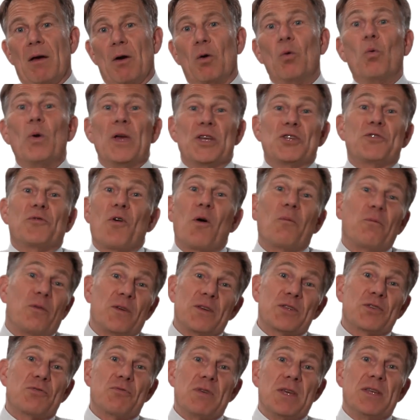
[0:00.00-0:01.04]
which for
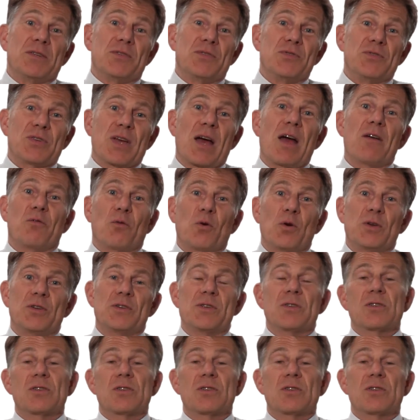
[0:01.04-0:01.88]
obvious reasons I avoid